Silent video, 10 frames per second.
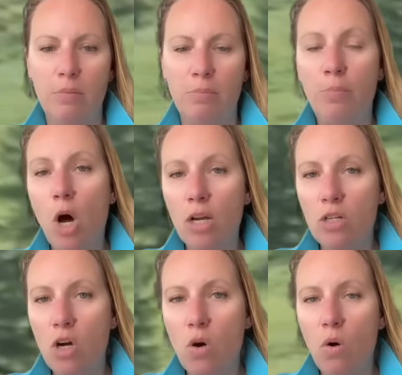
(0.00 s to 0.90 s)

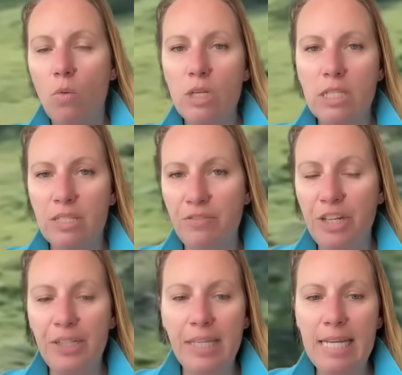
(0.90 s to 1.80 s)
Bondo was
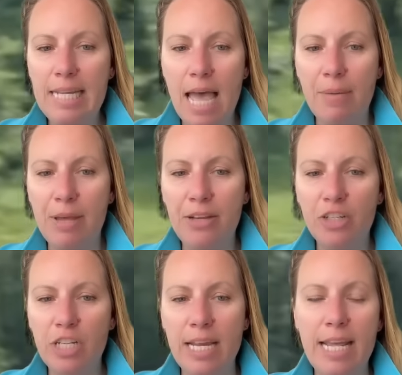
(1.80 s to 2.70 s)
severely
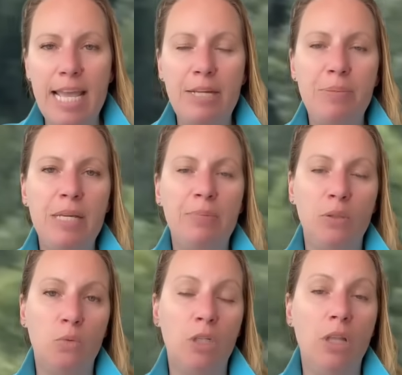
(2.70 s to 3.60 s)
damaged and eight people were